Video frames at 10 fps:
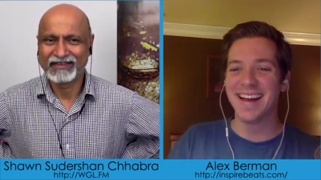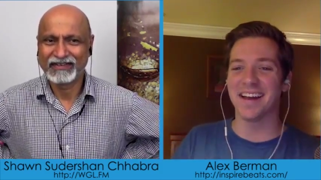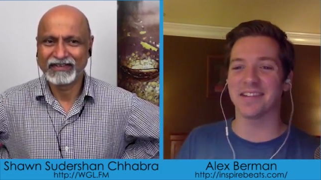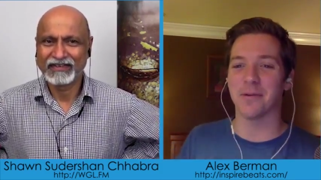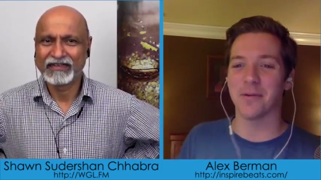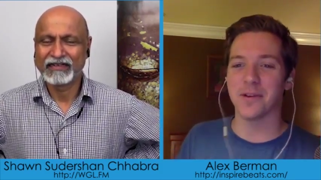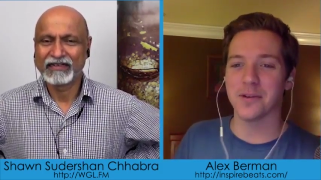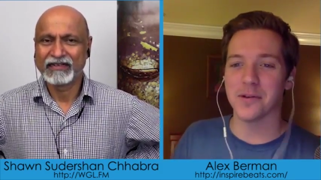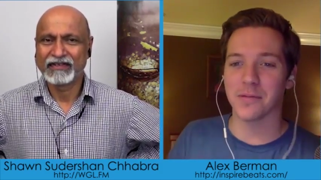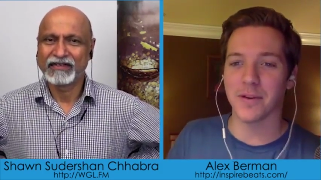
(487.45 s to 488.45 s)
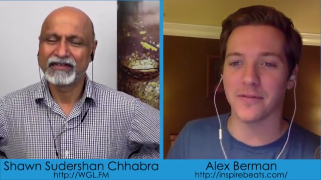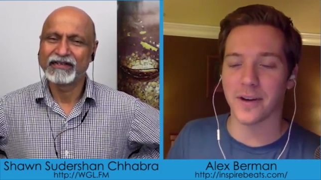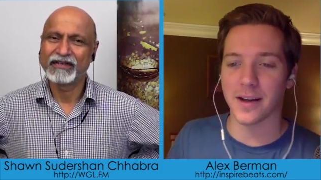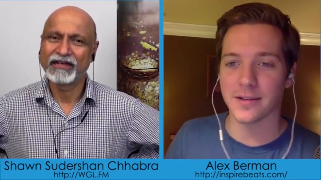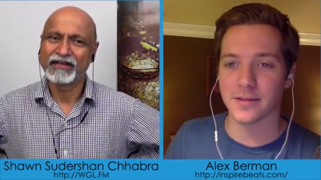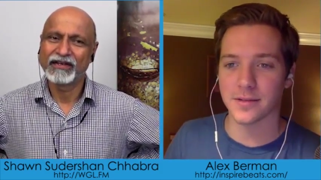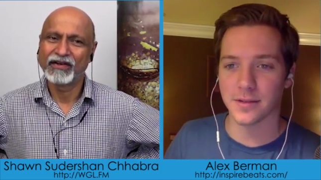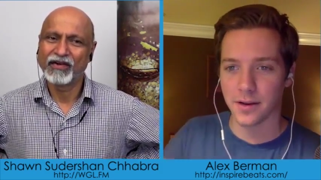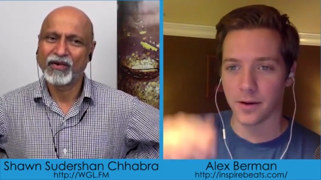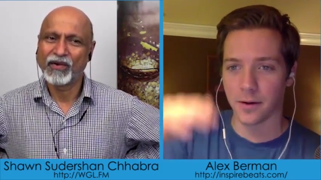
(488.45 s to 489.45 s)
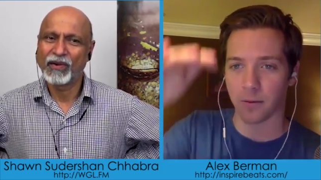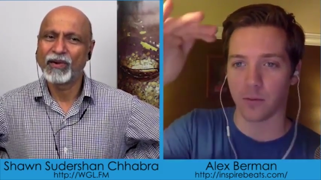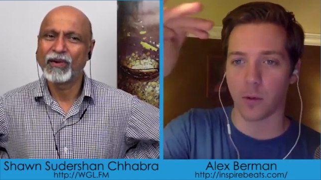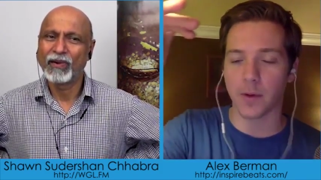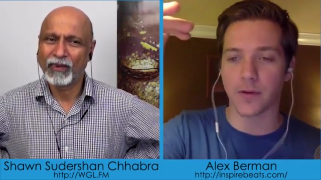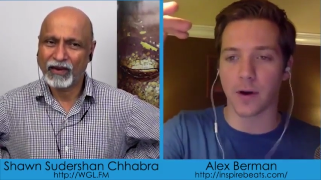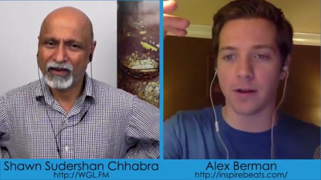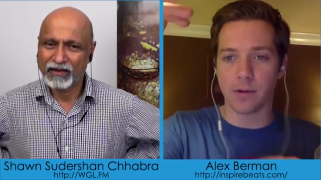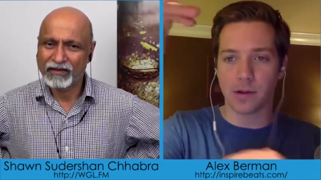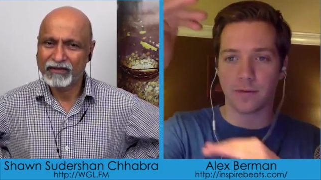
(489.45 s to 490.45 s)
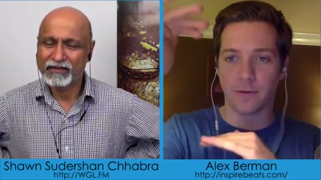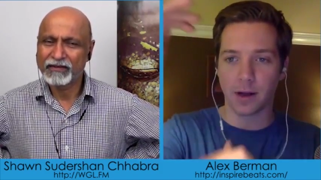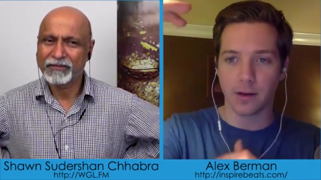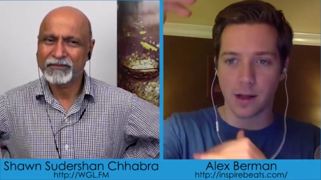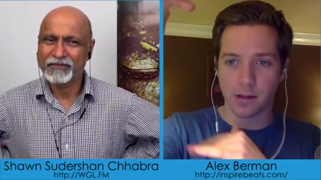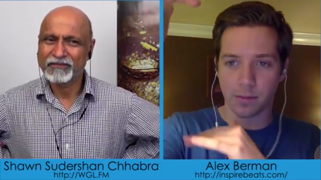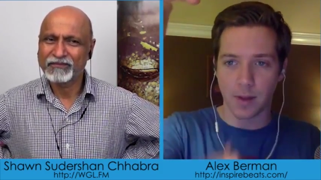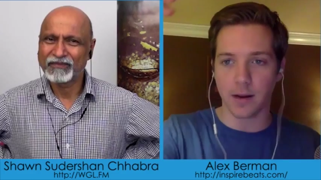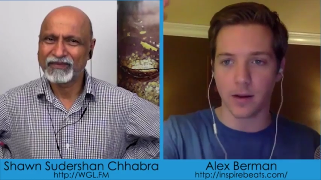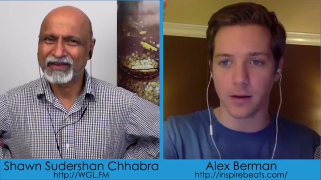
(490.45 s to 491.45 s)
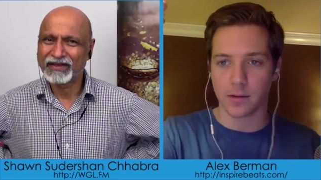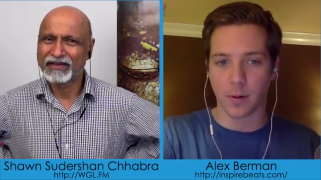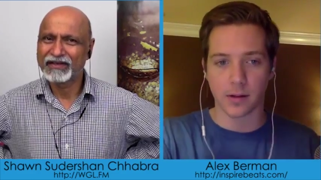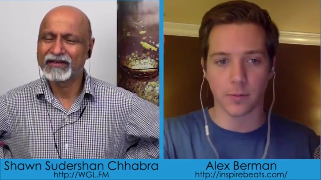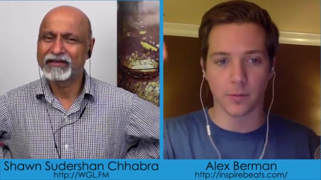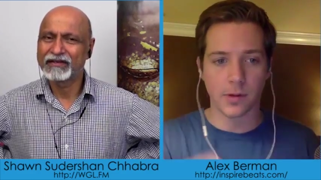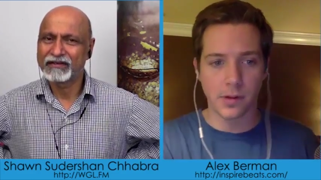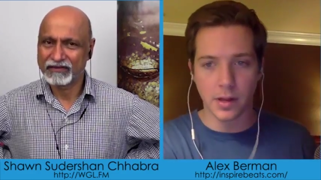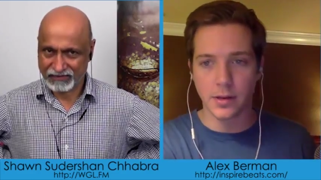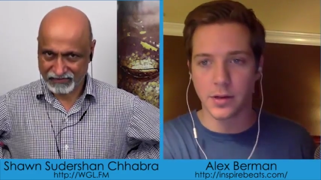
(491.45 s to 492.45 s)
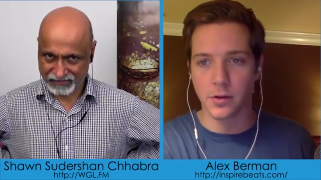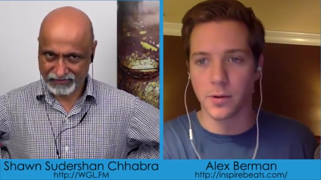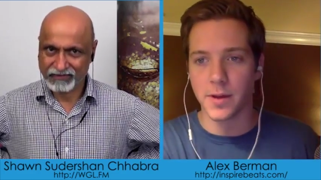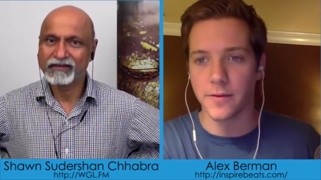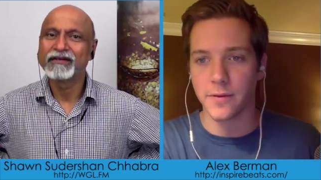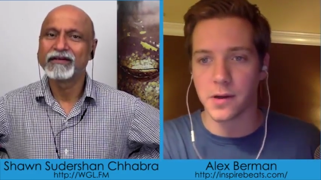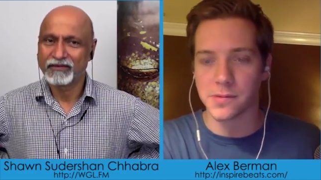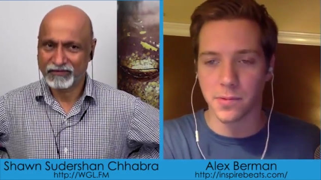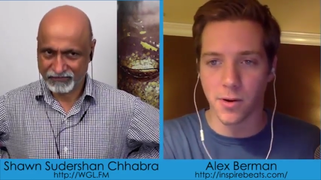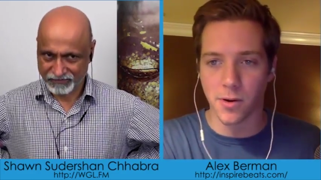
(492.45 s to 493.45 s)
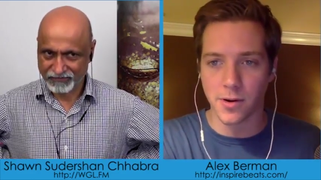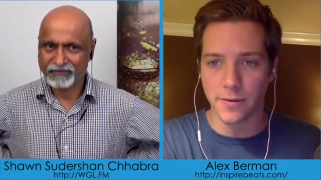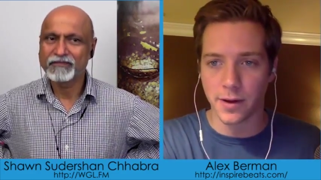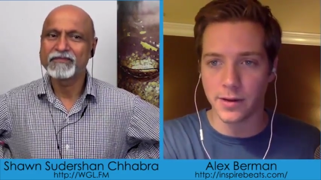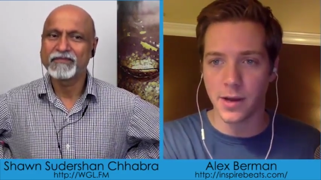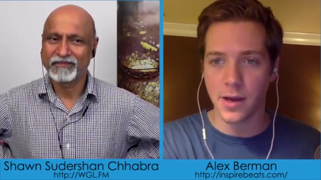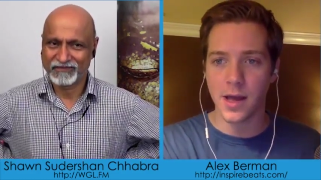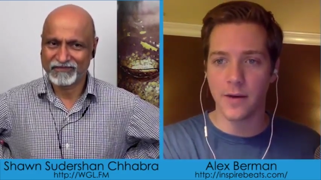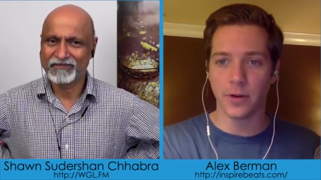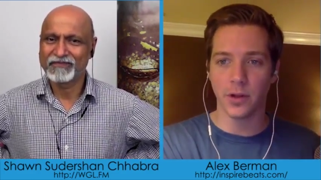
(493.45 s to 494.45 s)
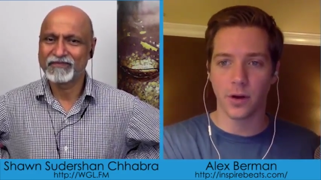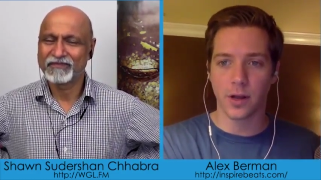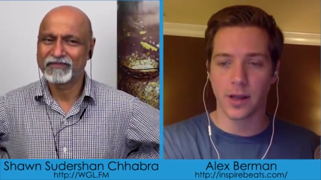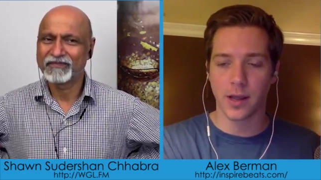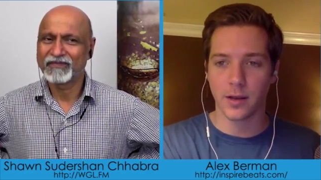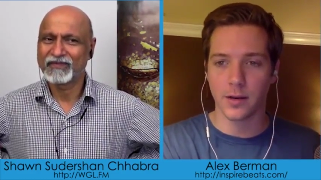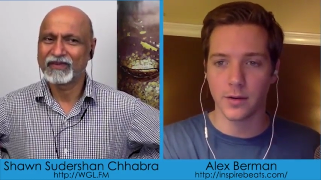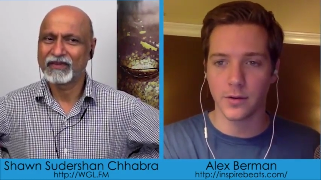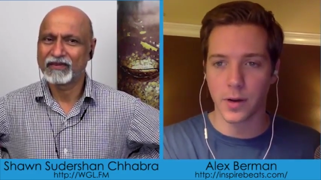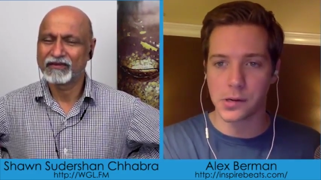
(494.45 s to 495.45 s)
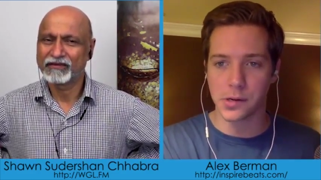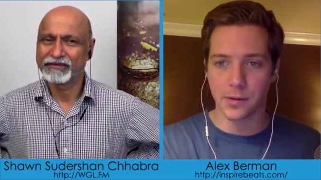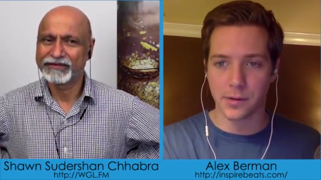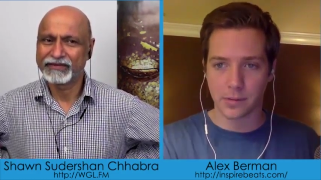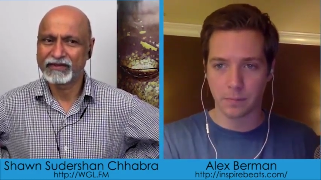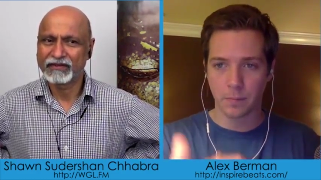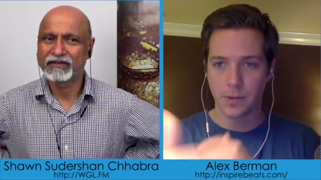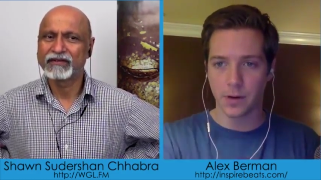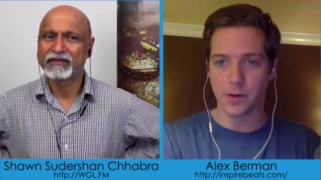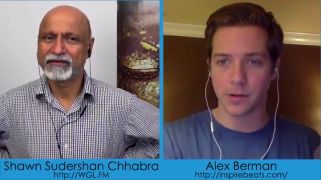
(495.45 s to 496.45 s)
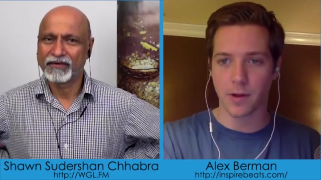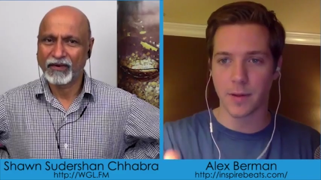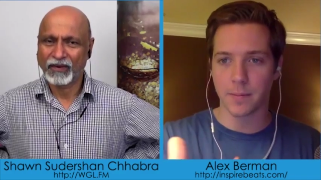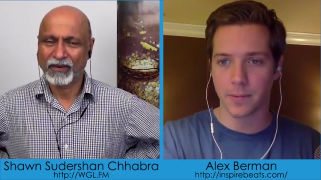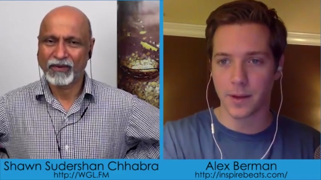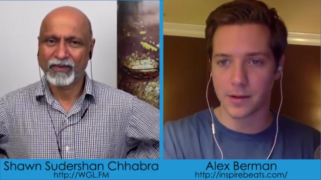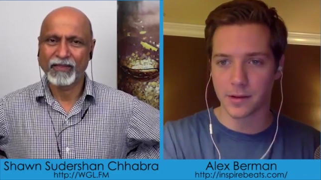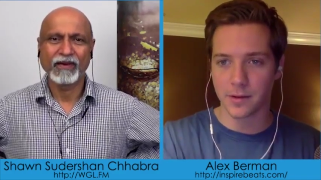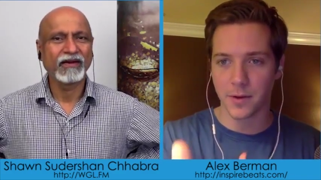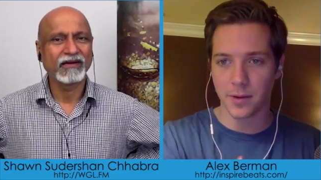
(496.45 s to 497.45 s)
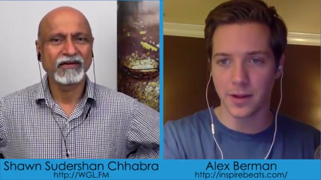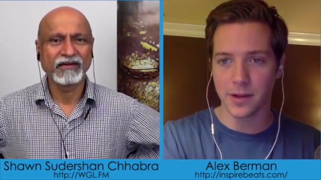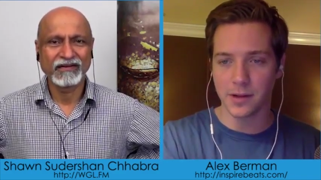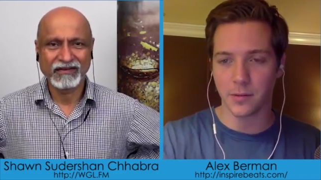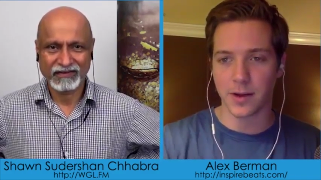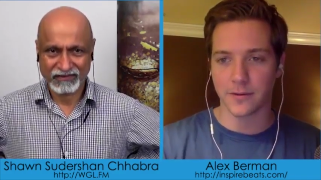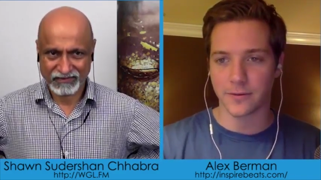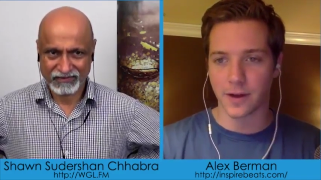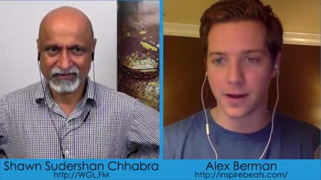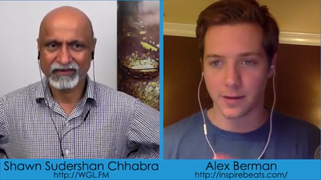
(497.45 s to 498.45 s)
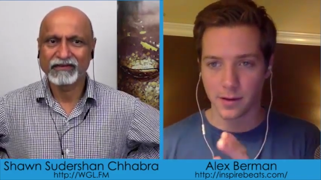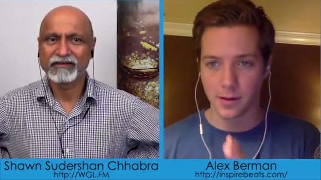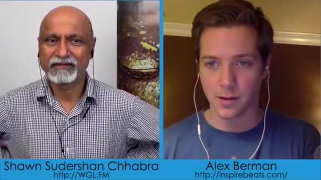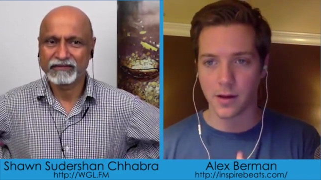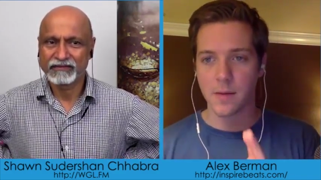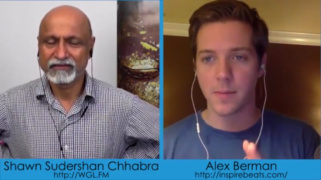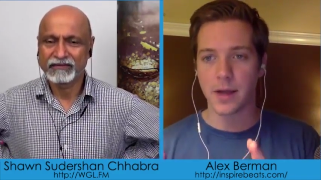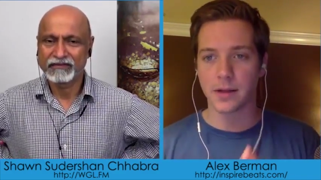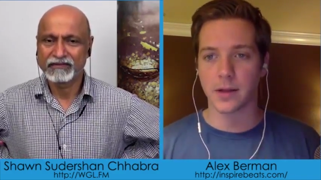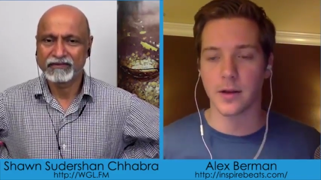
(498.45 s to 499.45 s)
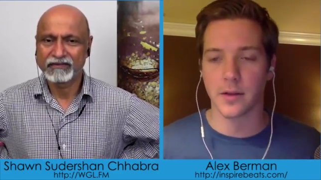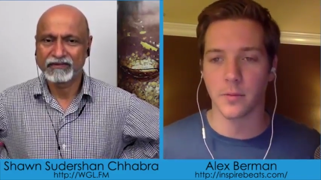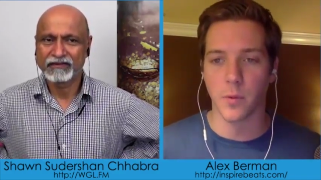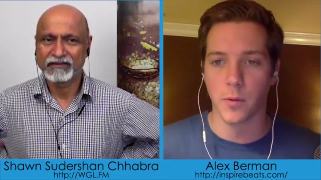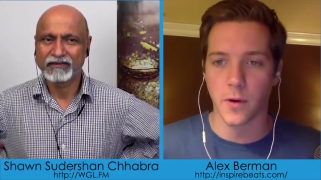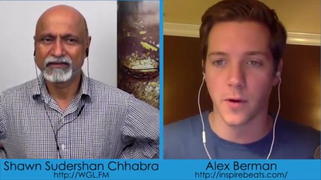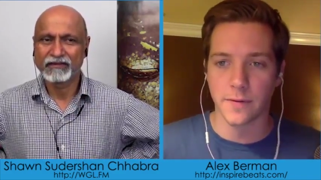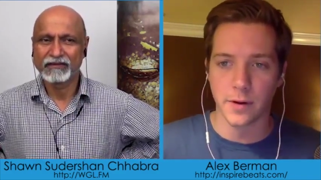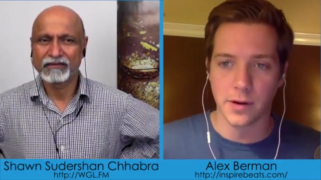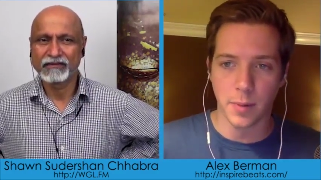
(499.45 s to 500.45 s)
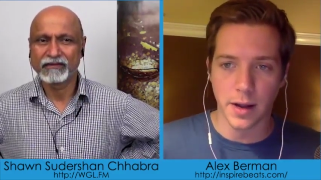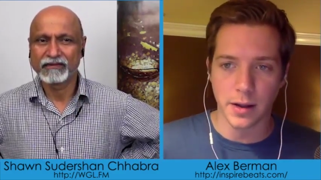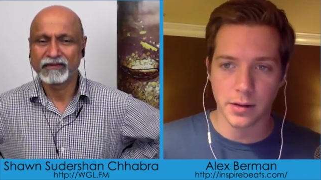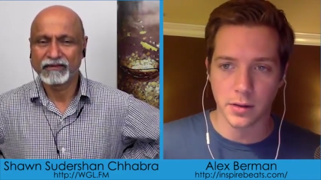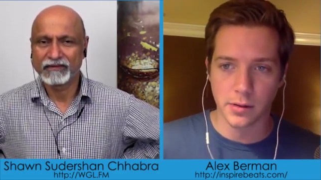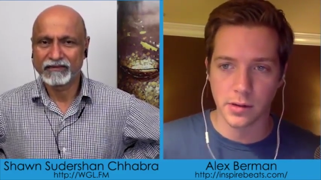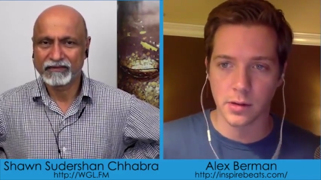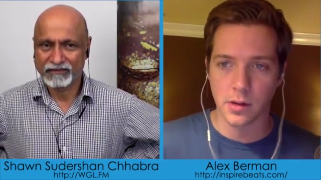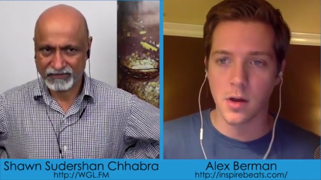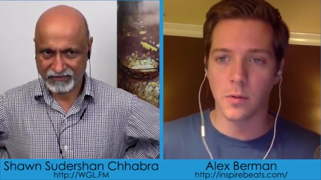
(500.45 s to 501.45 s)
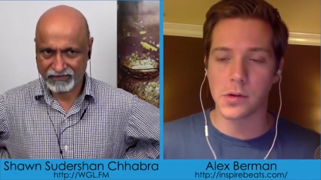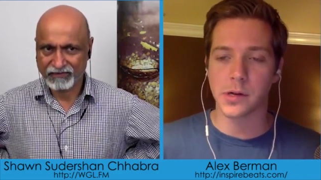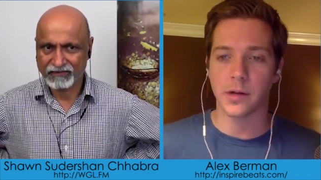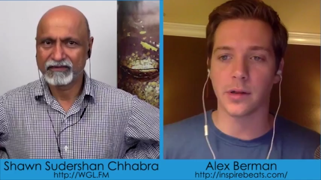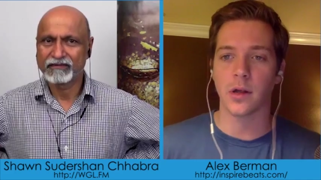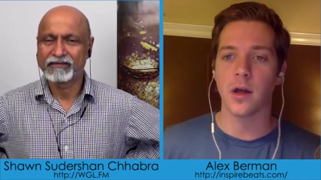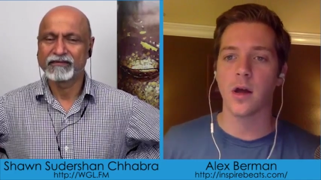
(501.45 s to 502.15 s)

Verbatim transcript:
Speaker 1: yeah. So what we do is we'd find you know what we try to do is find as many as possible because you said tier one manufacturers are hard to find. Okay. Hmm. If we look in trade shows, you know, and scrape, that's going to be a really easy way to find the base data. Then what we try to find is buying signals, which is